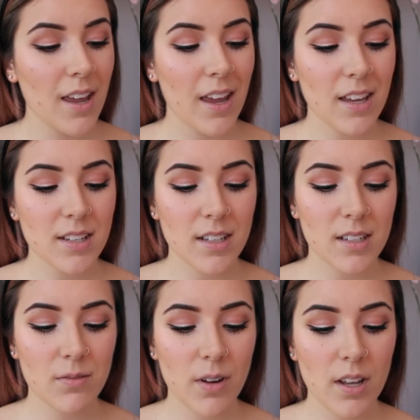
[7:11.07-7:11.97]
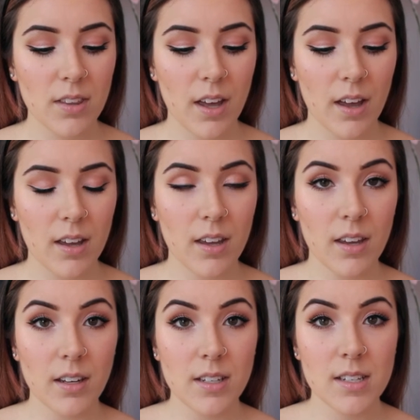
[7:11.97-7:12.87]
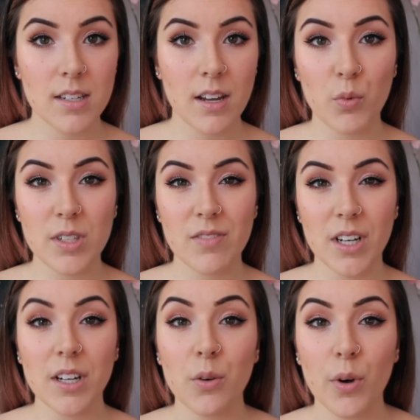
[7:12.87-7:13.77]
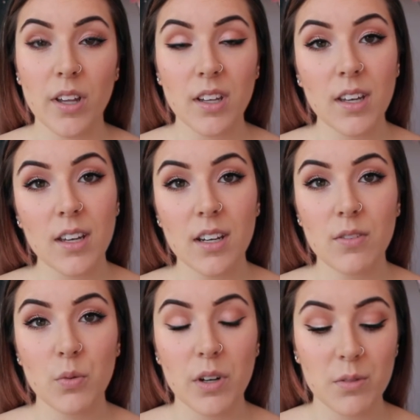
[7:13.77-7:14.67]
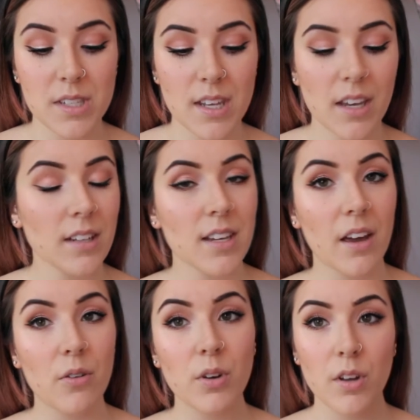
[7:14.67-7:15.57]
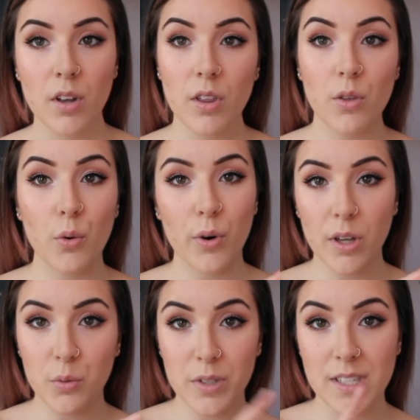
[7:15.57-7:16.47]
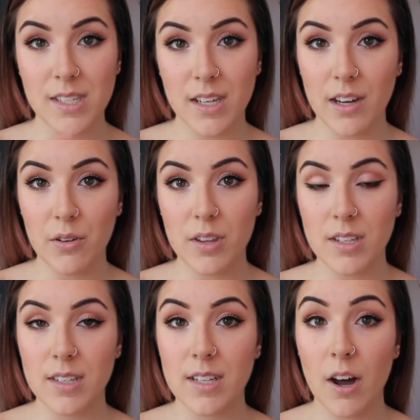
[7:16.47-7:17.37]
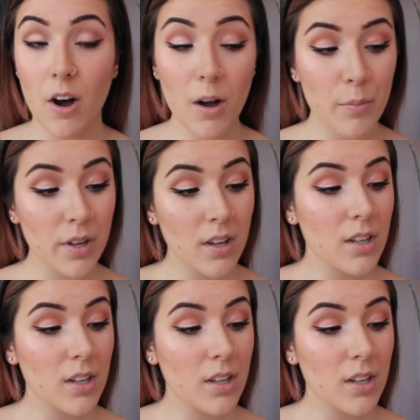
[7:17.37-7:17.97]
and I did find that it was very oily, and even when I was laying down, the oil would seep out of the top.